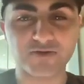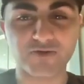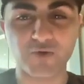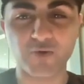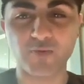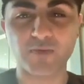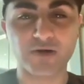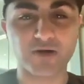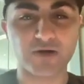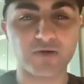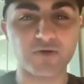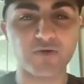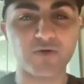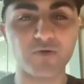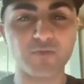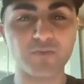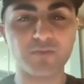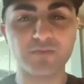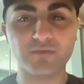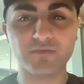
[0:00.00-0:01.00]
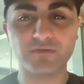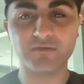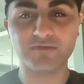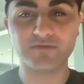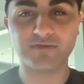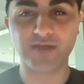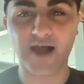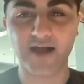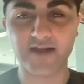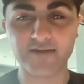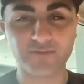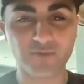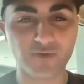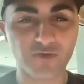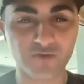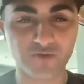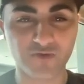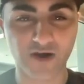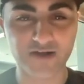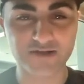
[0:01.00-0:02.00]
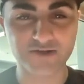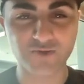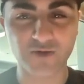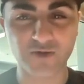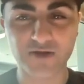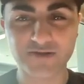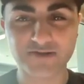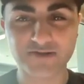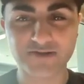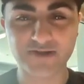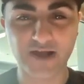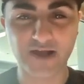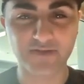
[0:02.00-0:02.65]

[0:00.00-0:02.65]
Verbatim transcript: doom and gloom that stretch was